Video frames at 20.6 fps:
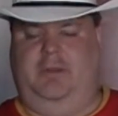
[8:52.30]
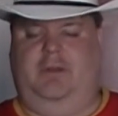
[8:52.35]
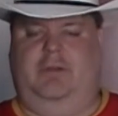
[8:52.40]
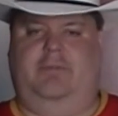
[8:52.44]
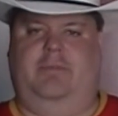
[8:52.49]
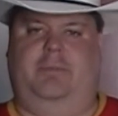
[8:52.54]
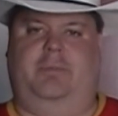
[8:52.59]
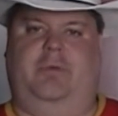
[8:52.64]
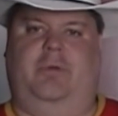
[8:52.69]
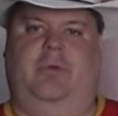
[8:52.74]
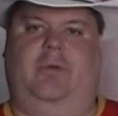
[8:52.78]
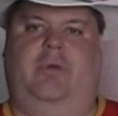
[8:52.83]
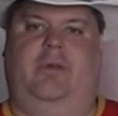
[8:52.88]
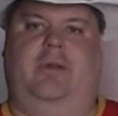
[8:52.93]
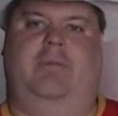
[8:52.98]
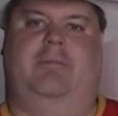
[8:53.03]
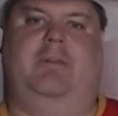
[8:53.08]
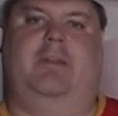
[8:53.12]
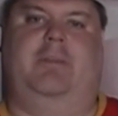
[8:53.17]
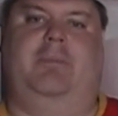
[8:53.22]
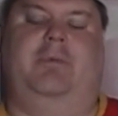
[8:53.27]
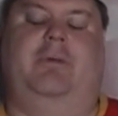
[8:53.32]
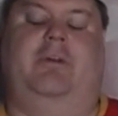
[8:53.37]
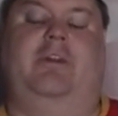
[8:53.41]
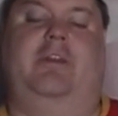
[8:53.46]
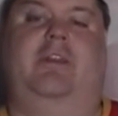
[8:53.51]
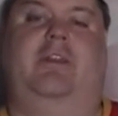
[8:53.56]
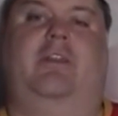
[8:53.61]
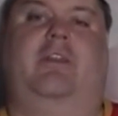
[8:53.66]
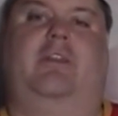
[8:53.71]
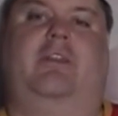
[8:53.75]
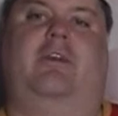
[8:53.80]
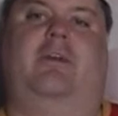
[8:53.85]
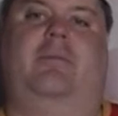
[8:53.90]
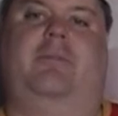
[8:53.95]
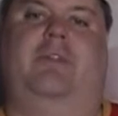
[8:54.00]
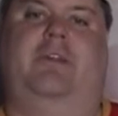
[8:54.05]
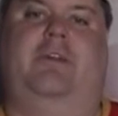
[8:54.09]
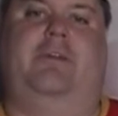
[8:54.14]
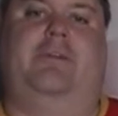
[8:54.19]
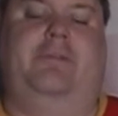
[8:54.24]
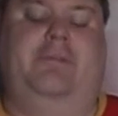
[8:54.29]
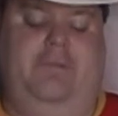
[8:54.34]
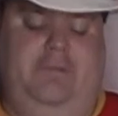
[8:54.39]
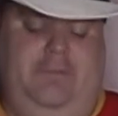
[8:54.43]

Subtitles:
of a program that I put in the thumbnail